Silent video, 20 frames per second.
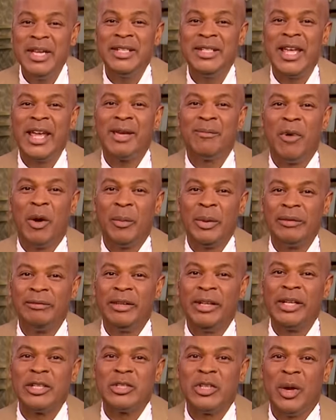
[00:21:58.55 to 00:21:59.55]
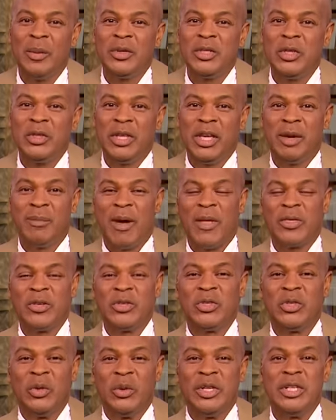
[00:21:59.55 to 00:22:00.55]
Take a moment. Let us know what you think about the
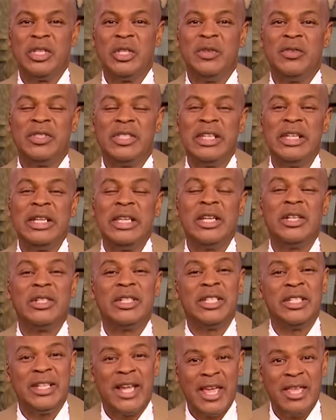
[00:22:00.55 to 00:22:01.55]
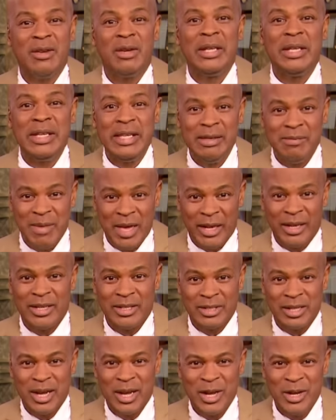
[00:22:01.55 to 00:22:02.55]
stories you've seen here today. You can email
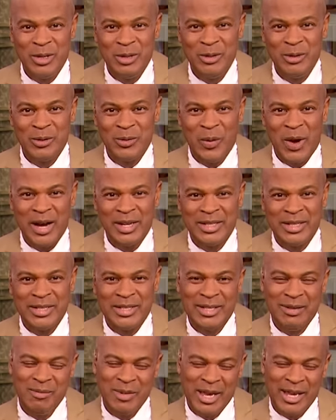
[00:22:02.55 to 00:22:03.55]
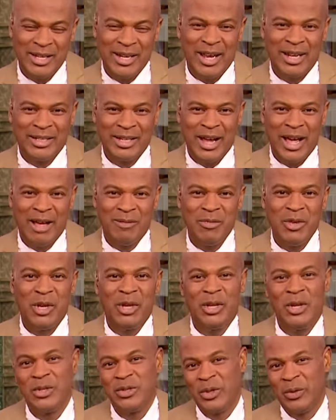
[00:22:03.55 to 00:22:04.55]
us, newswatch@cbn.com. You
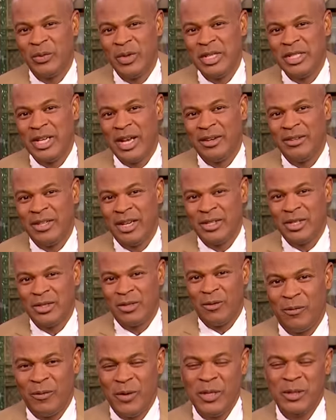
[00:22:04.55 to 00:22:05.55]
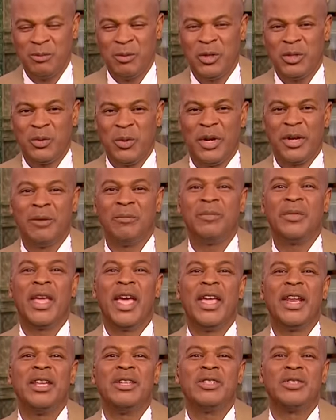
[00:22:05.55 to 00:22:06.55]
can also reach out and touch us Facebook, Twitter,
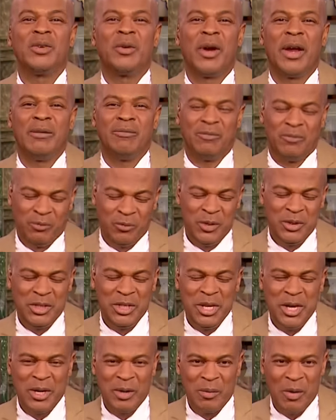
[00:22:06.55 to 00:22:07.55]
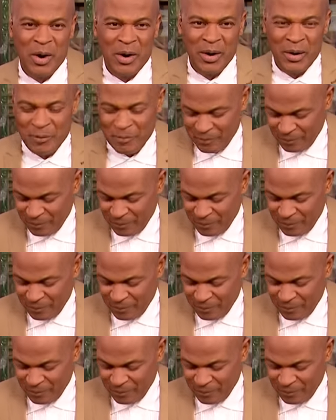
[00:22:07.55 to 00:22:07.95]
and Instagram. We'll see you here tomorrow.